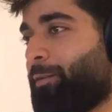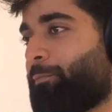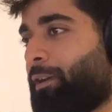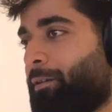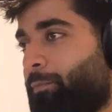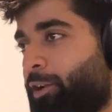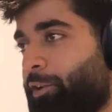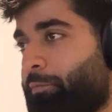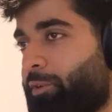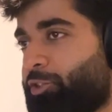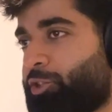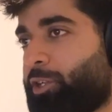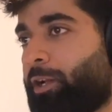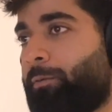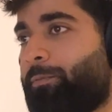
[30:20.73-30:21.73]
my blood
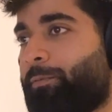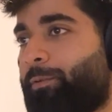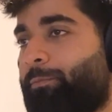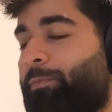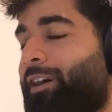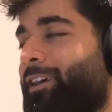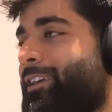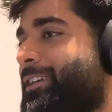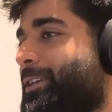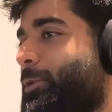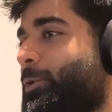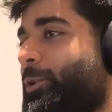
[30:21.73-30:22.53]
pressure up by going